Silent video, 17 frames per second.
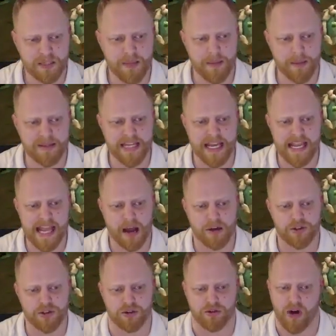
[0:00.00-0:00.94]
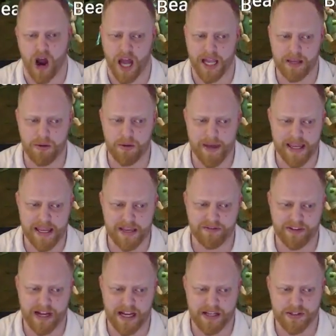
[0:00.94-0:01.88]
Maybe taking out Taragi would make
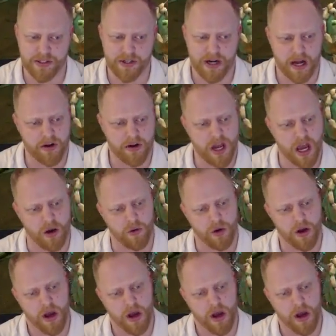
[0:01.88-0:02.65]
it faster. I don't know.